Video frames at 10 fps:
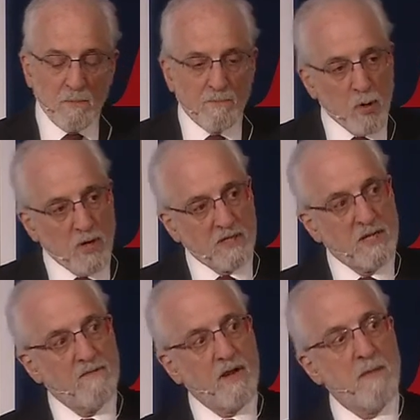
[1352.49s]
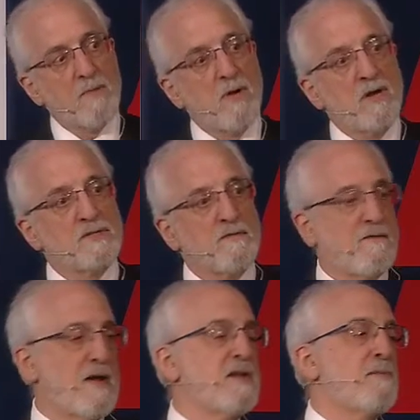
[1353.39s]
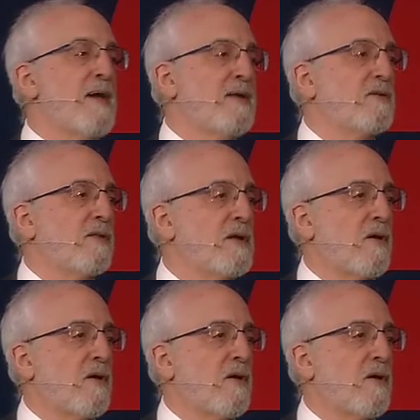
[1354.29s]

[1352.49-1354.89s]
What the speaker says: Productivity, because fundamentally